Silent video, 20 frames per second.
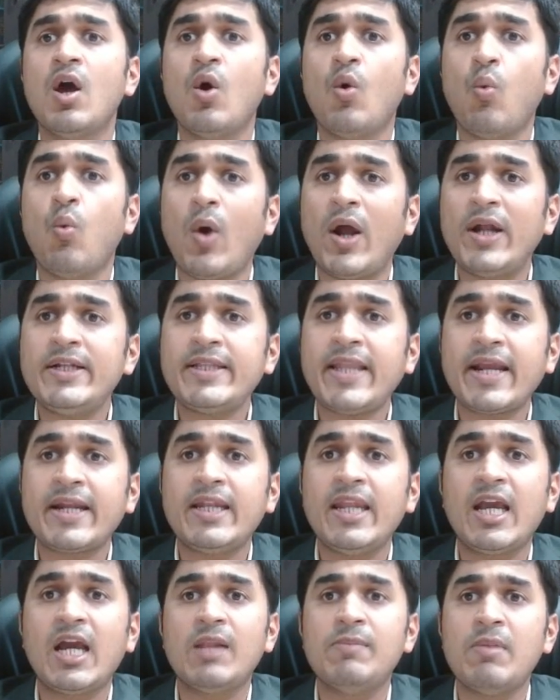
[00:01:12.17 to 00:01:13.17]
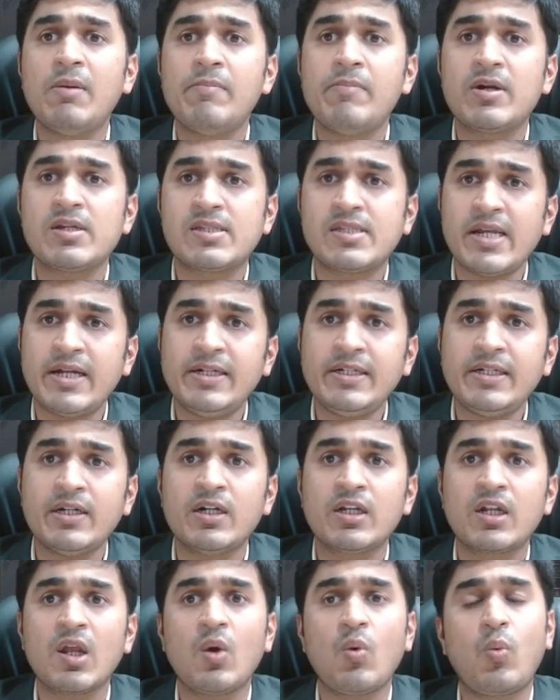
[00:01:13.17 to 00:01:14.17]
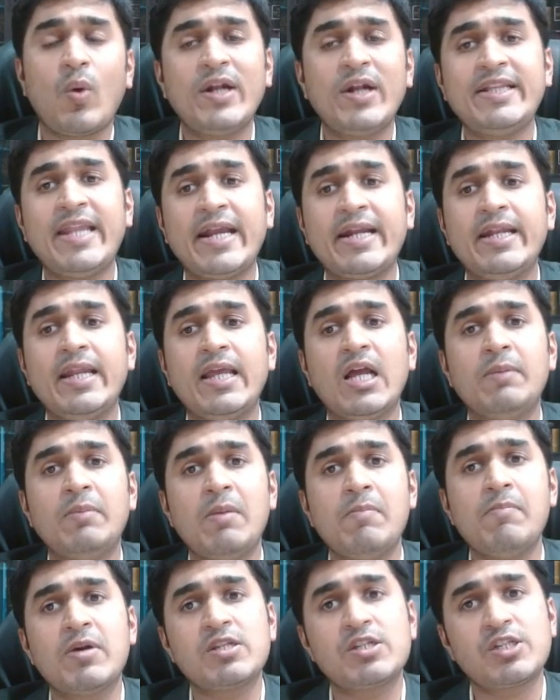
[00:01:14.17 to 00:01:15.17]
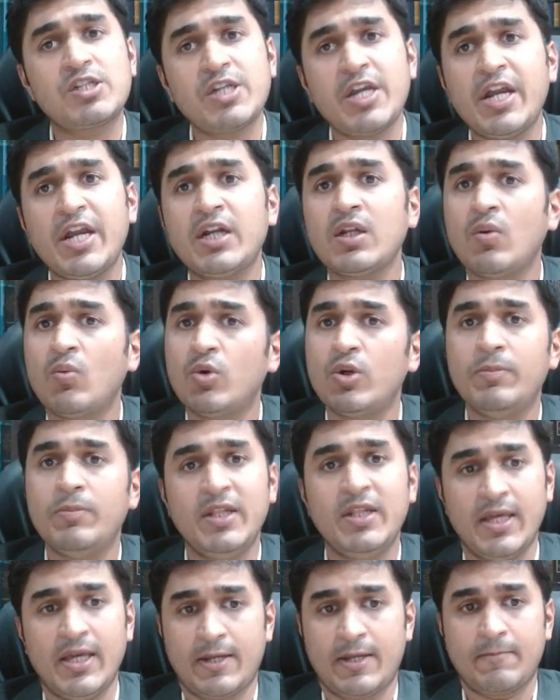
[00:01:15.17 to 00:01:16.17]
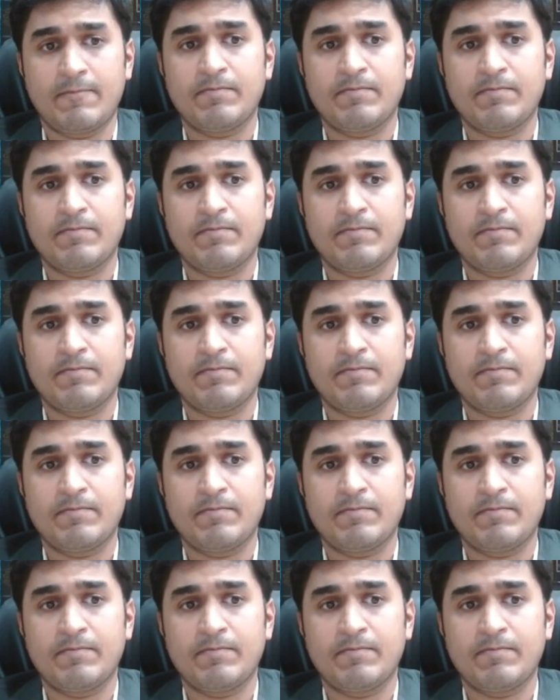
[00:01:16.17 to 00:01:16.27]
one technical member center, one technical member state would be there.